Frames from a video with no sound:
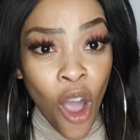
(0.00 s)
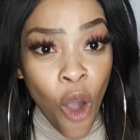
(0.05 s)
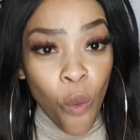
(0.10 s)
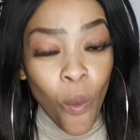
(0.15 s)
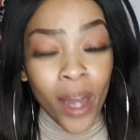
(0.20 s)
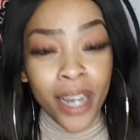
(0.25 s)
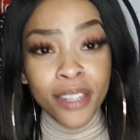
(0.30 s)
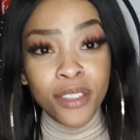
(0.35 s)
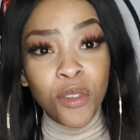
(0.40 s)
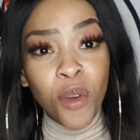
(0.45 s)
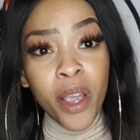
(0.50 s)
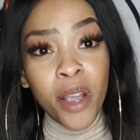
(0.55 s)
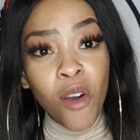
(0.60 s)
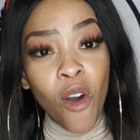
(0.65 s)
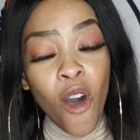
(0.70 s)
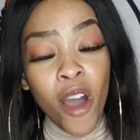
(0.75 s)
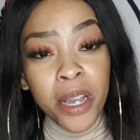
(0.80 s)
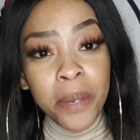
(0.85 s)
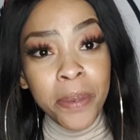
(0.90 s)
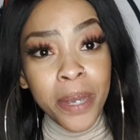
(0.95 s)
what is going
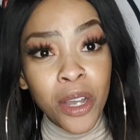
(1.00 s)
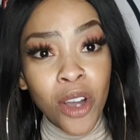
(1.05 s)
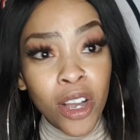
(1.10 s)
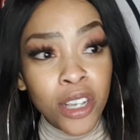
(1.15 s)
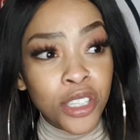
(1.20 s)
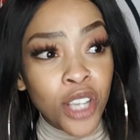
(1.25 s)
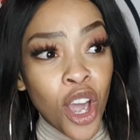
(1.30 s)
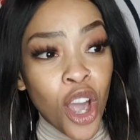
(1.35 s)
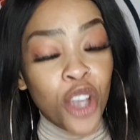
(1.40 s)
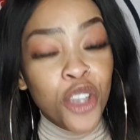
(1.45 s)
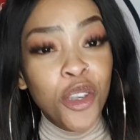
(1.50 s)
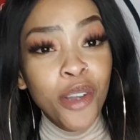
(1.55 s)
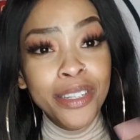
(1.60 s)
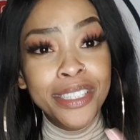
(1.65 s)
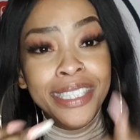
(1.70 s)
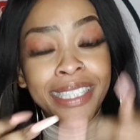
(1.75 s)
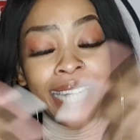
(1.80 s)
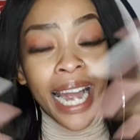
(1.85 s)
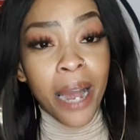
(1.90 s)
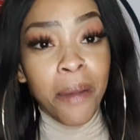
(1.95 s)
on because you
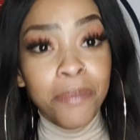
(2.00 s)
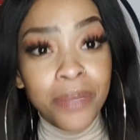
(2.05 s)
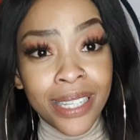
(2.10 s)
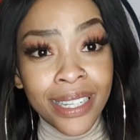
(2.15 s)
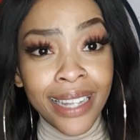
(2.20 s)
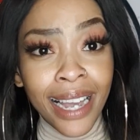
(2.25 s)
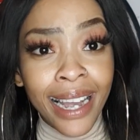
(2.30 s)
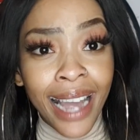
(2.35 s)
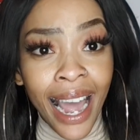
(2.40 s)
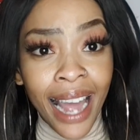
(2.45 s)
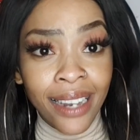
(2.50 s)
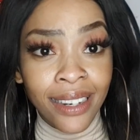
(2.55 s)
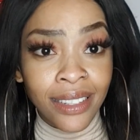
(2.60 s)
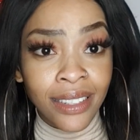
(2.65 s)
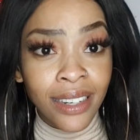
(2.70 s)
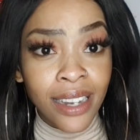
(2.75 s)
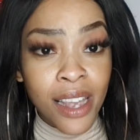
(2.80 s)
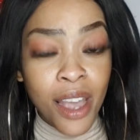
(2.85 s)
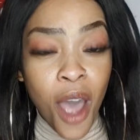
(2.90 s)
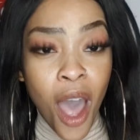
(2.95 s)
jumped the gun.